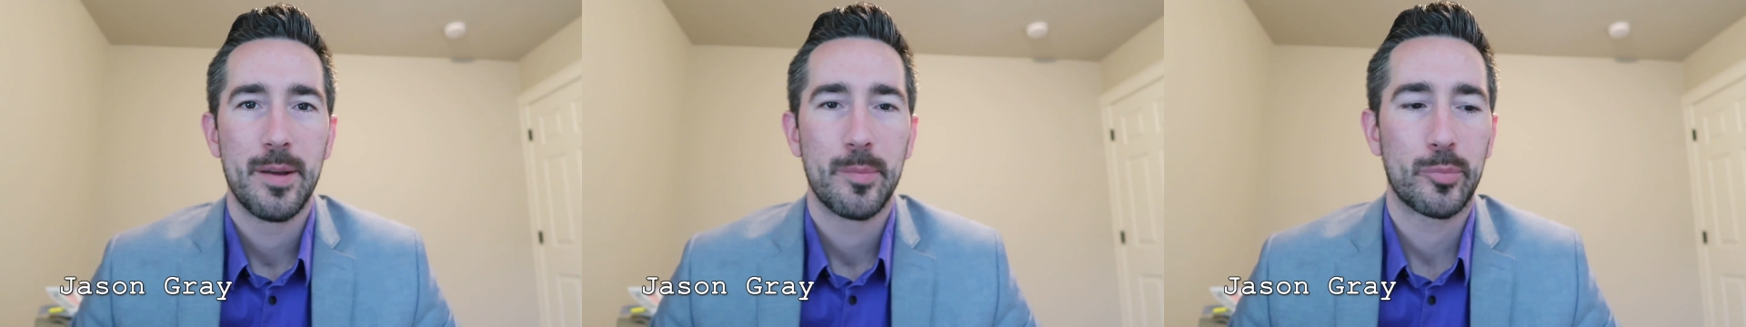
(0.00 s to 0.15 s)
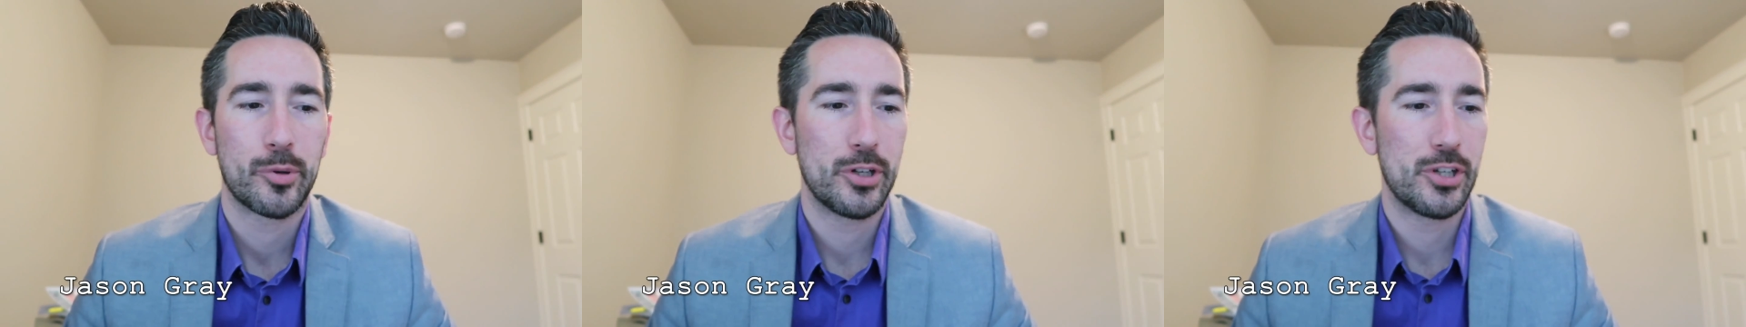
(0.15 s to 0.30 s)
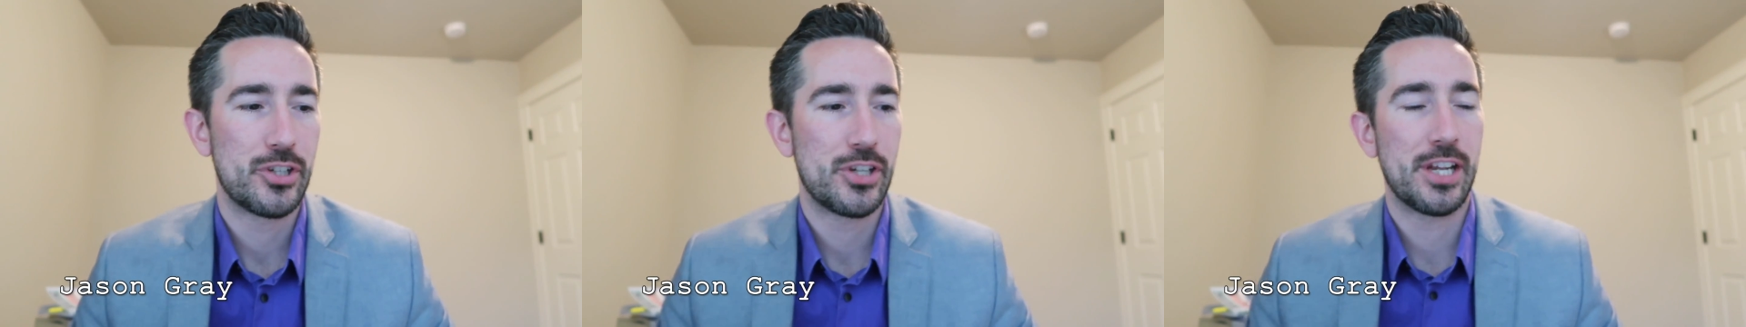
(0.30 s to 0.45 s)

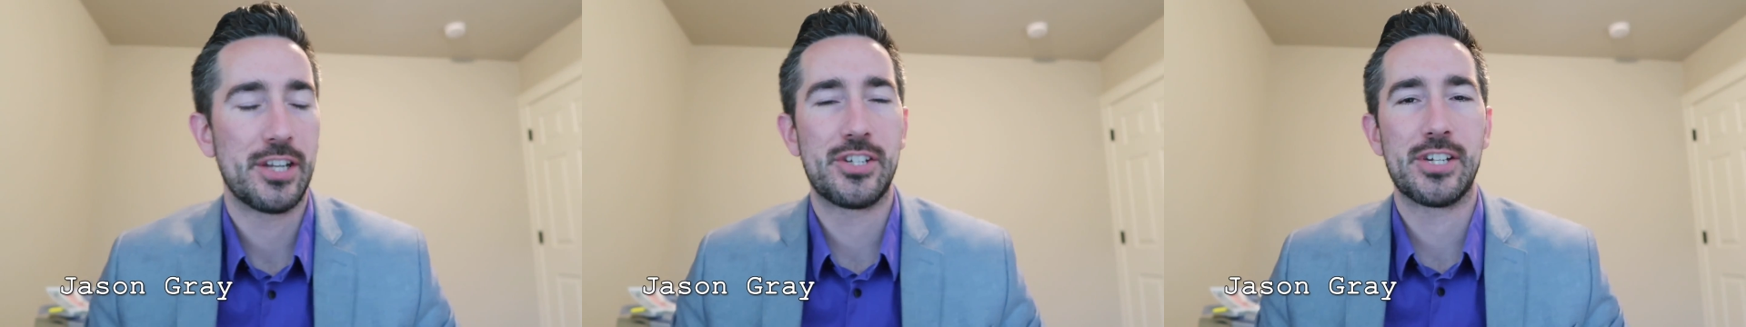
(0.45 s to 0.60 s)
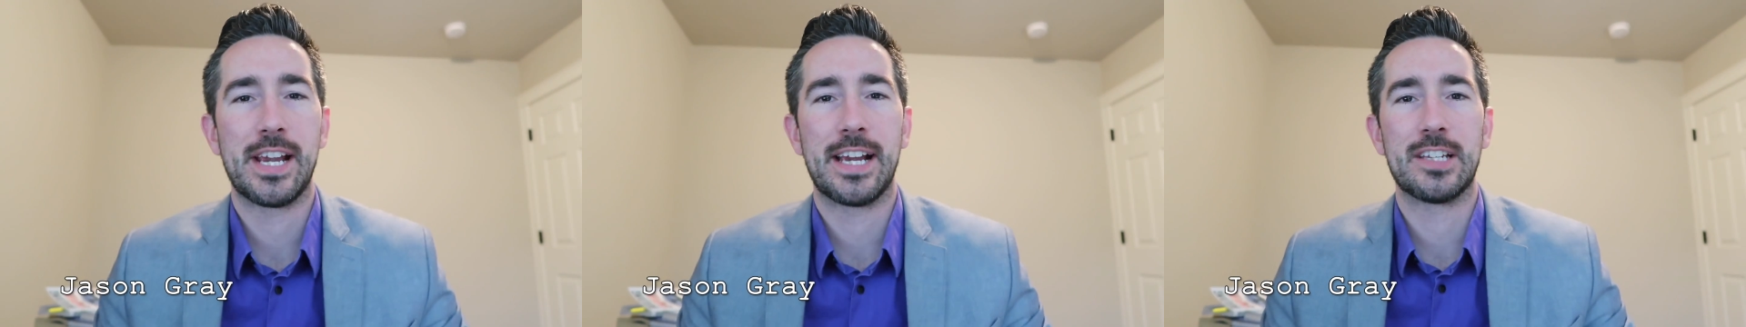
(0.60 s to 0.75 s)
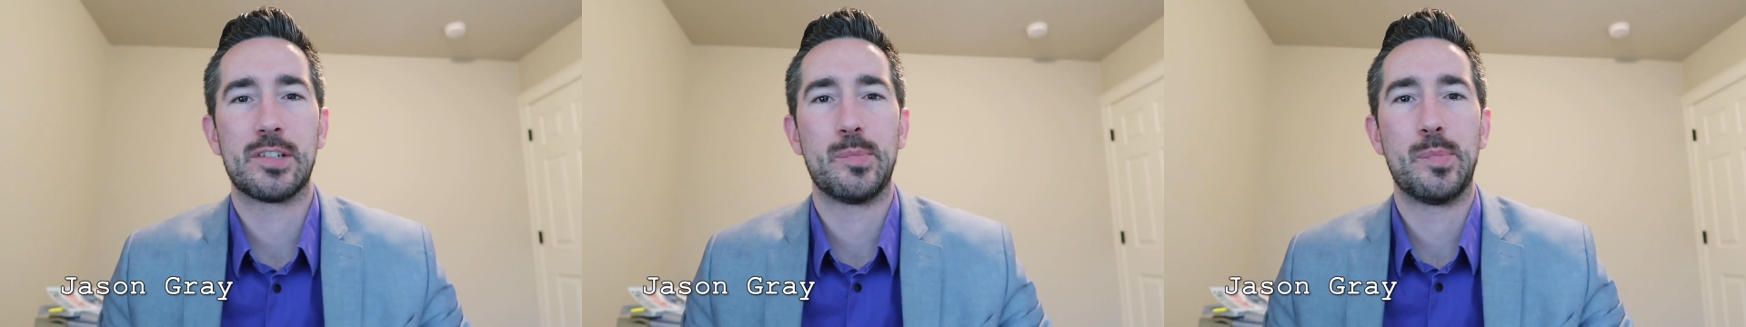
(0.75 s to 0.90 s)
Appreciate
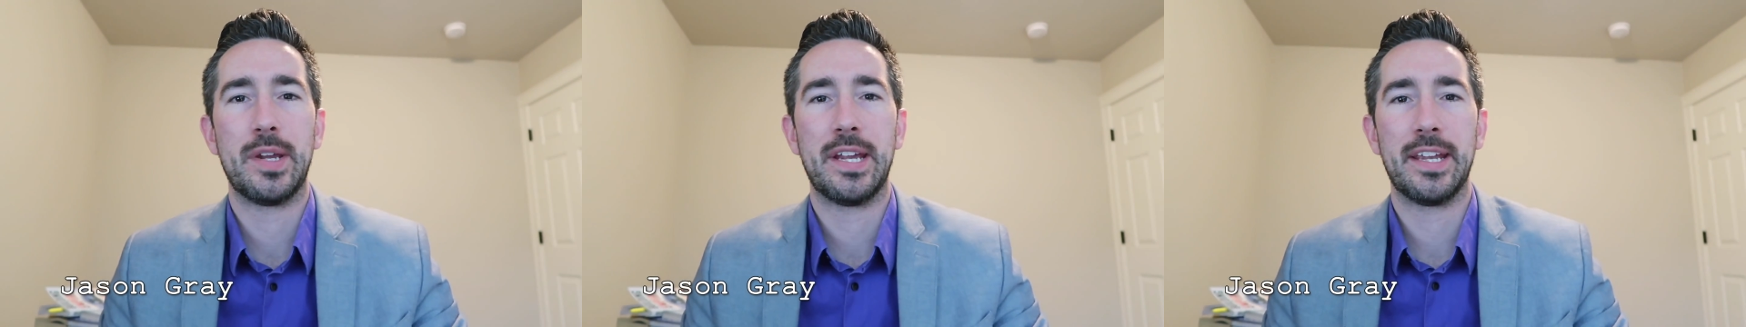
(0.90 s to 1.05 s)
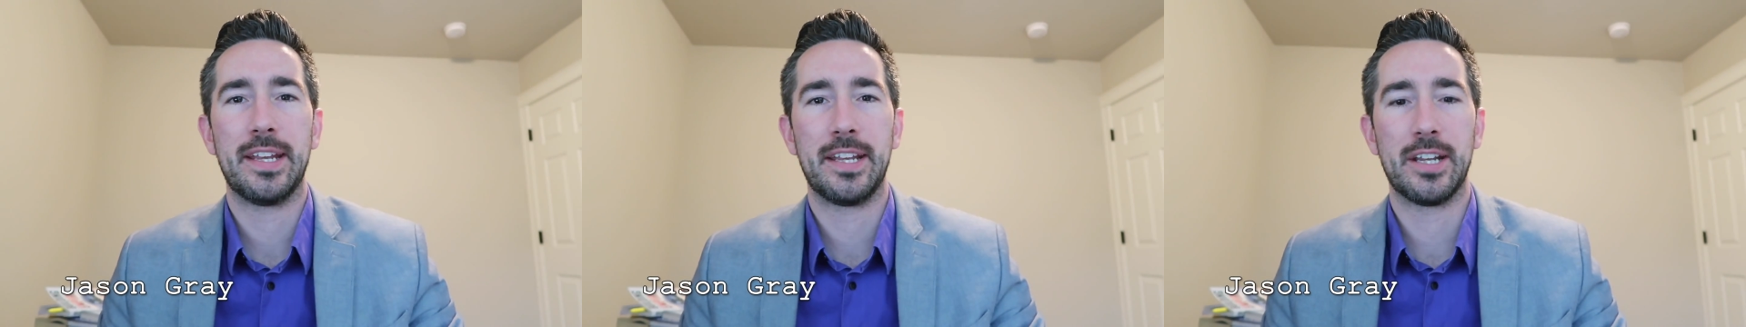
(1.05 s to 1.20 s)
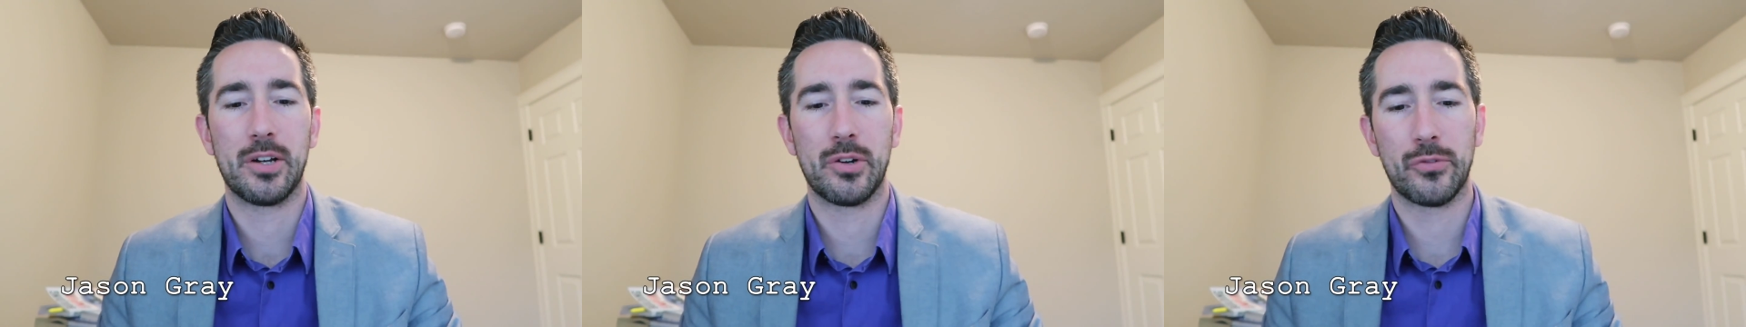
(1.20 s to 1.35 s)
you guys
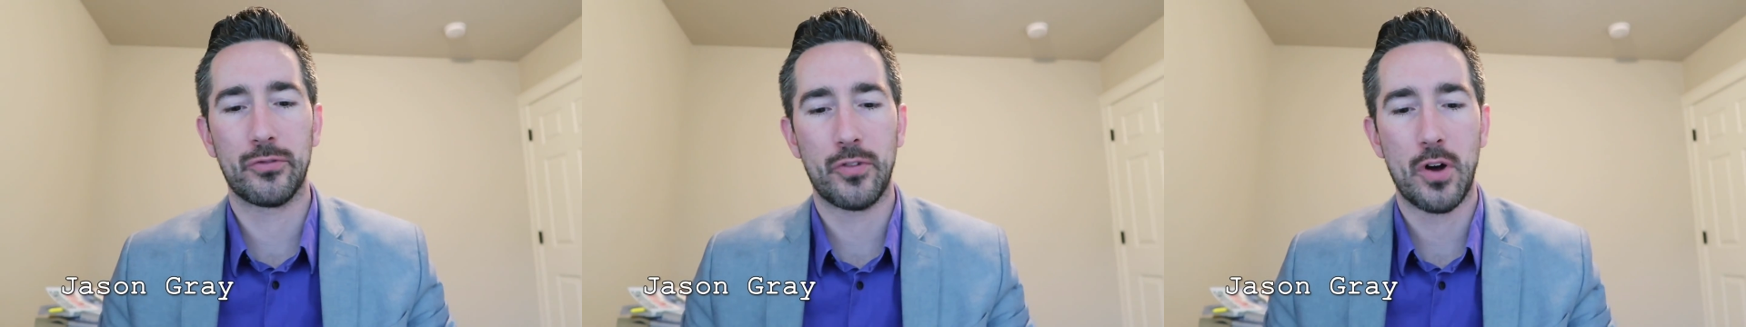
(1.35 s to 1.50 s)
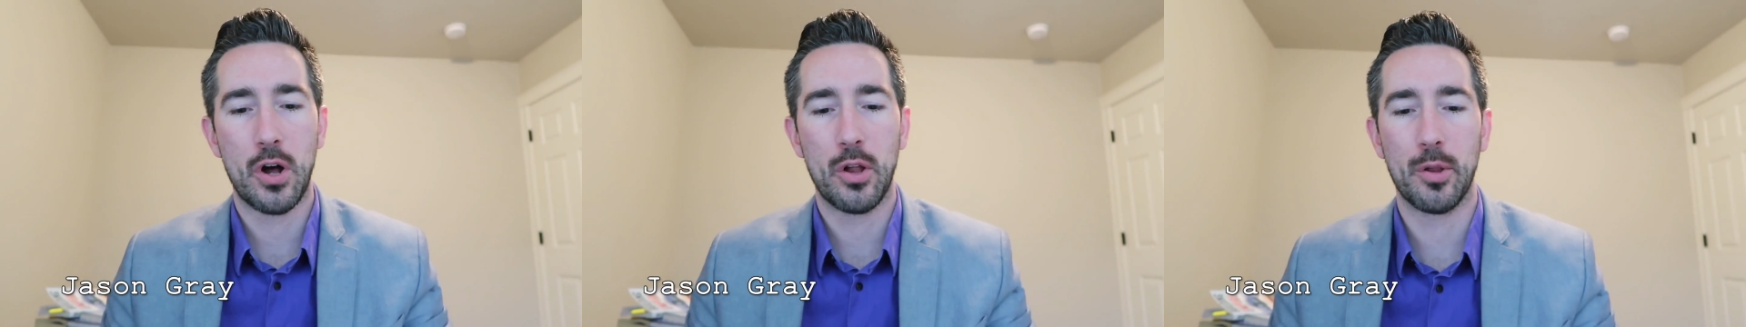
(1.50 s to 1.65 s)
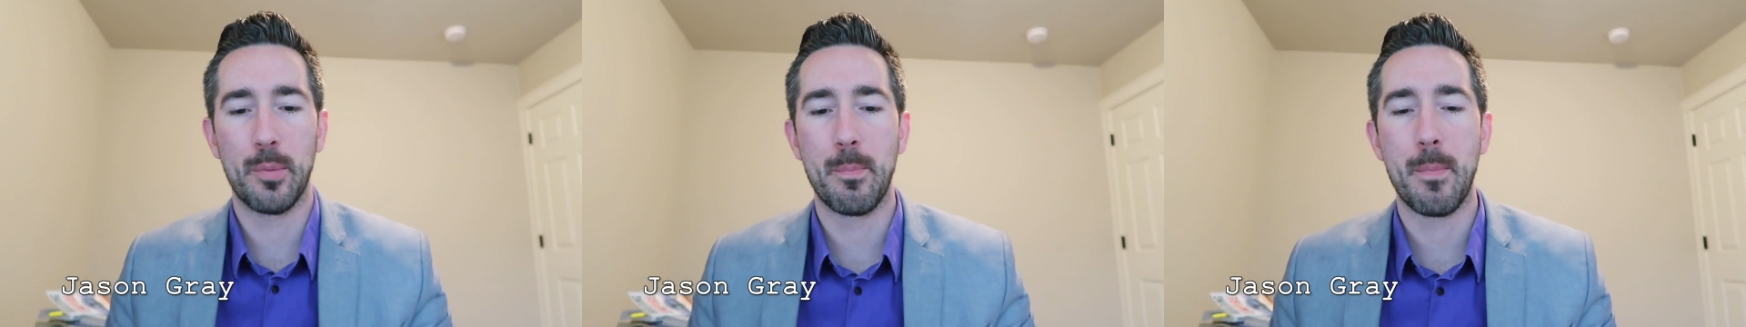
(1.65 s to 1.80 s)
being here and
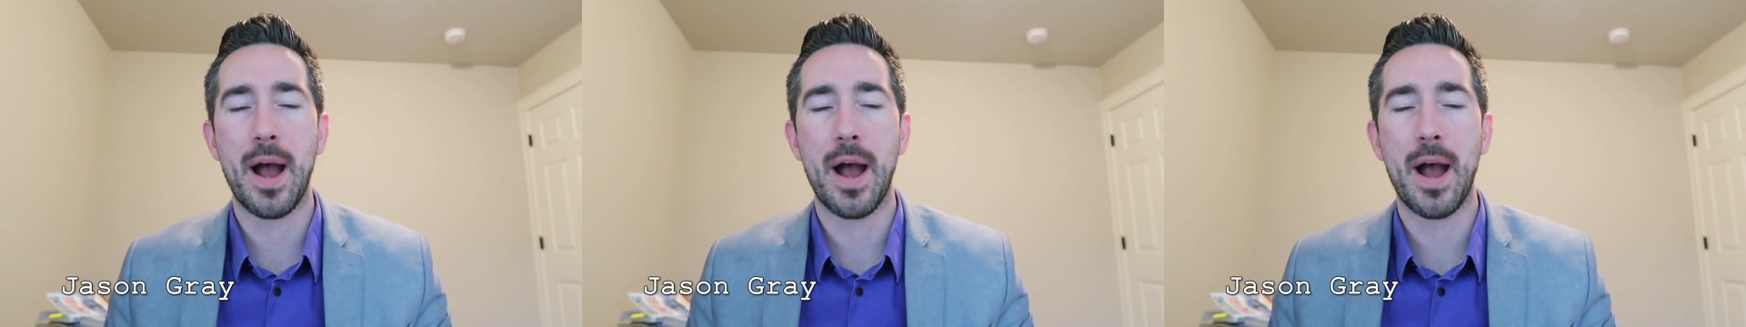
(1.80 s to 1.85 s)
following